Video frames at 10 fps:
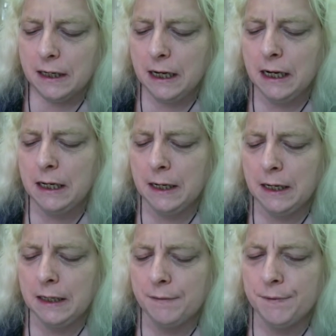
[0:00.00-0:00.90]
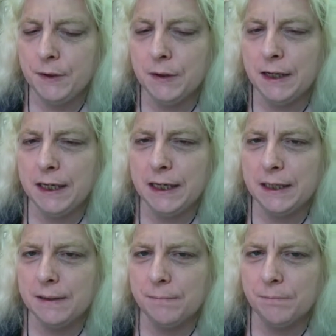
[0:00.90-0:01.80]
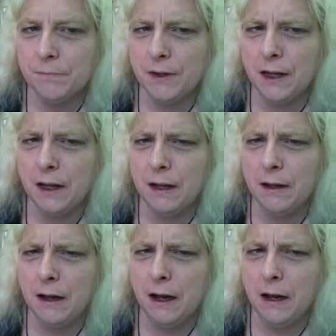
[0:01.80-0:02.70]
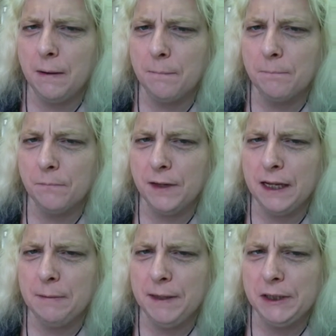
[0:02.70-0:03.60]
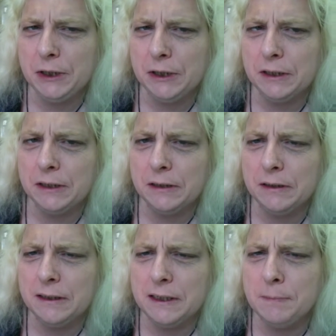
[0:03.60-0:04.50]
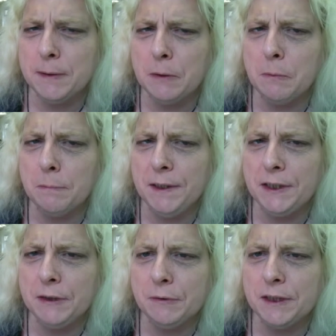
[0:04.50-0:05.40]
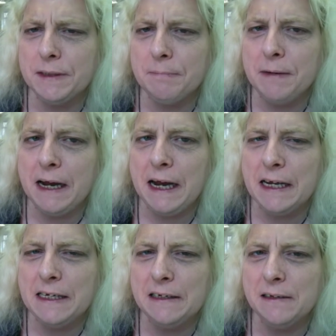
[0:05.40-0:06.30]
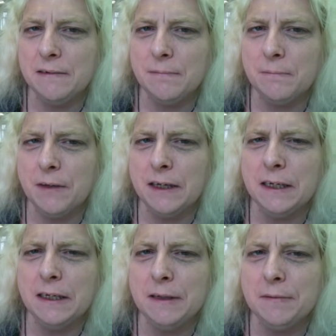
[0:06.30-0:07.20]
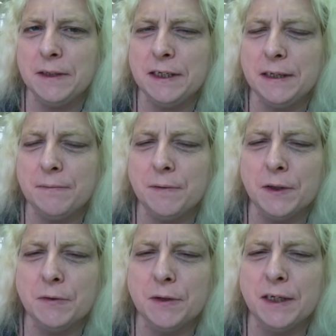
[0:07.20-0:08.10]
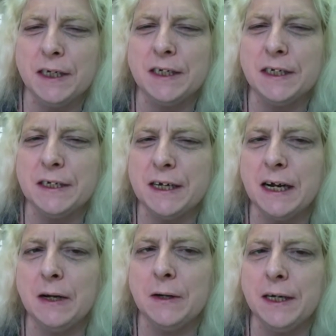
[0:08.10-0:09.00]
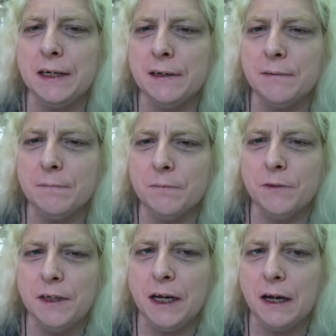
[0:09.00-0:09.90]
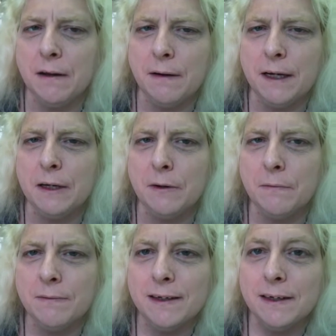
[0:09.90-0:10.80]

and if you like um, animation, Despicable Me 2 wasn't bad. I didn't even see the first one in its entirety. Yeah, I know.